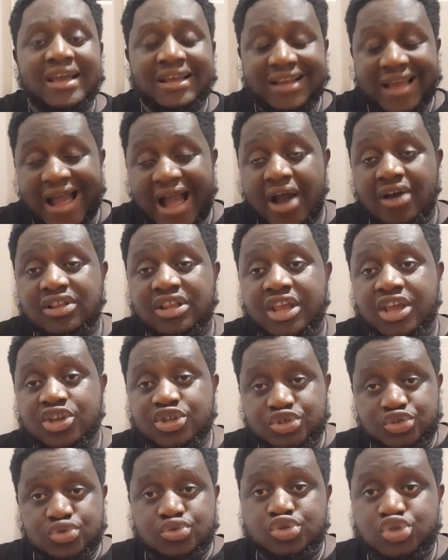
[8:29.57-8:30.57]
how they
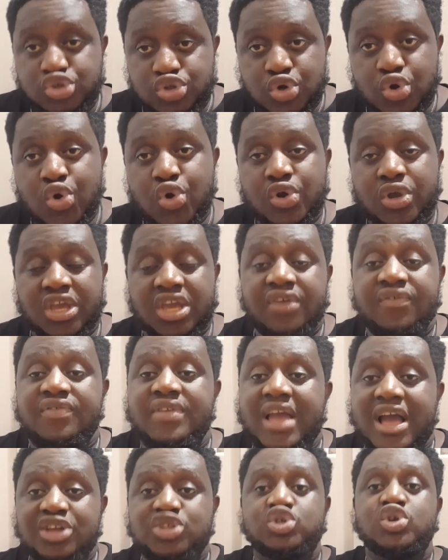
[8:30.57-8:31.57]
should joke. If
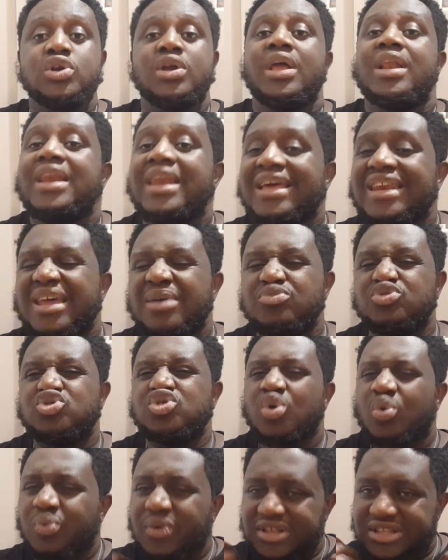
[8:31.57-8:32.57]
they are joking, let them
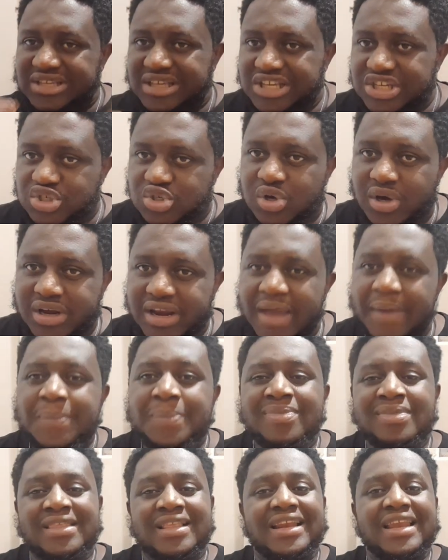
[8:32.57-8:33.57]
joke with each other.
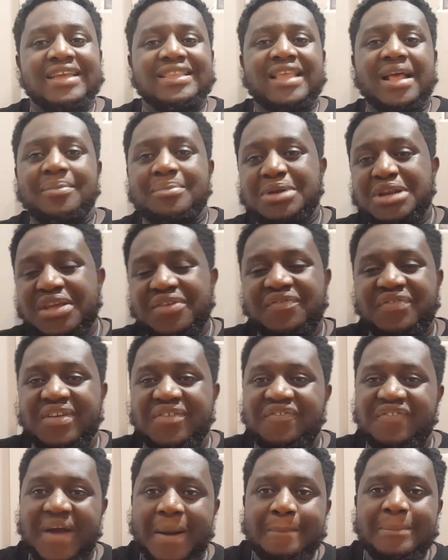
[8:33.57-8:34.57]
Let them leave the
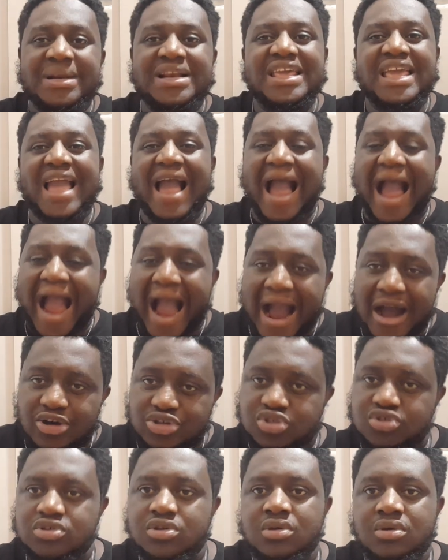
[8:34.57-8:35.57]
family
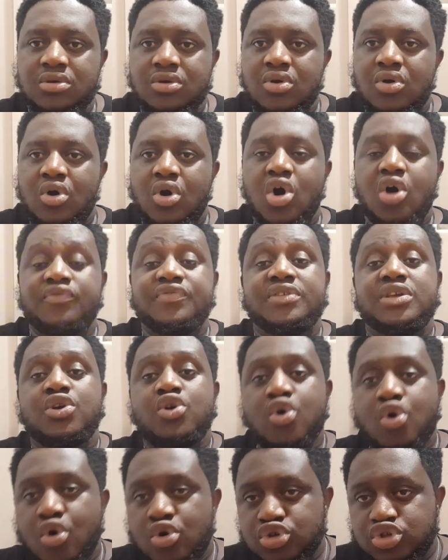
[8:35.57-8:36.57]
out of the
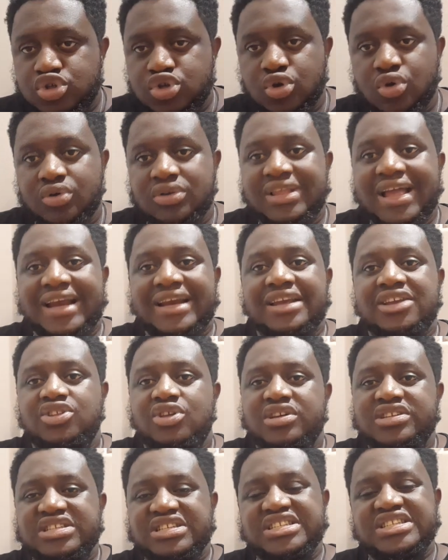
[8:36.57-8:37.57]
whole joke. That it
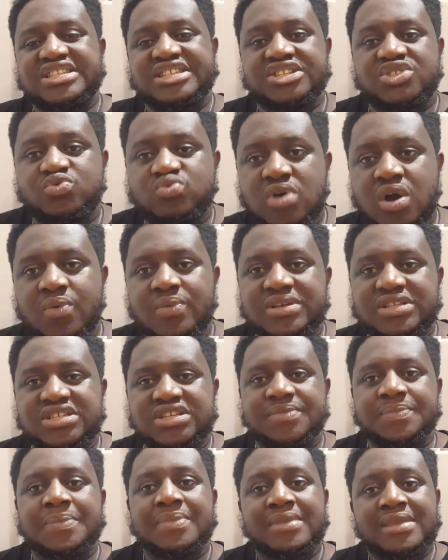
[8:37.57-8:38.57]
doesn't sit well with
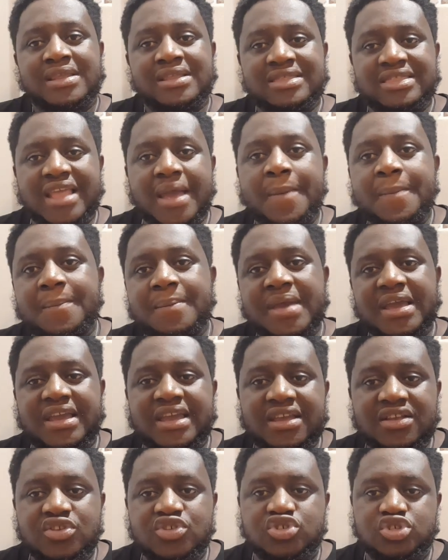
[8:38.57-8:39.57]
him, them
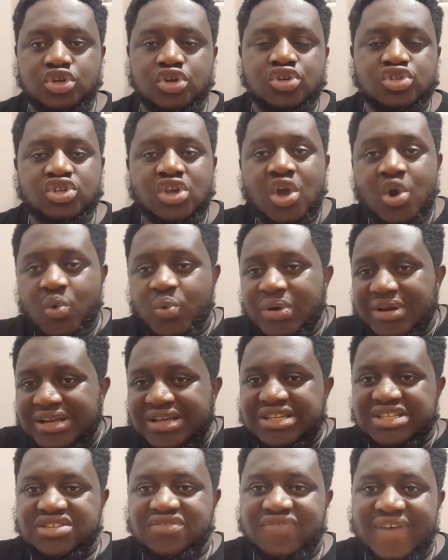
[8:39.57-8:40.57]
making jokes with
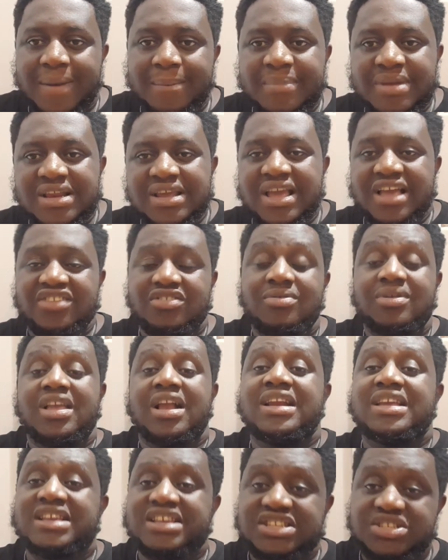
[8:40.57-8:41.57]
his family,
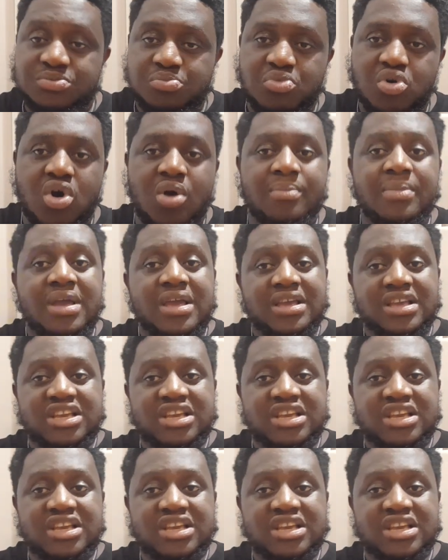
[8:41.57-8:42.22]
especially his mom's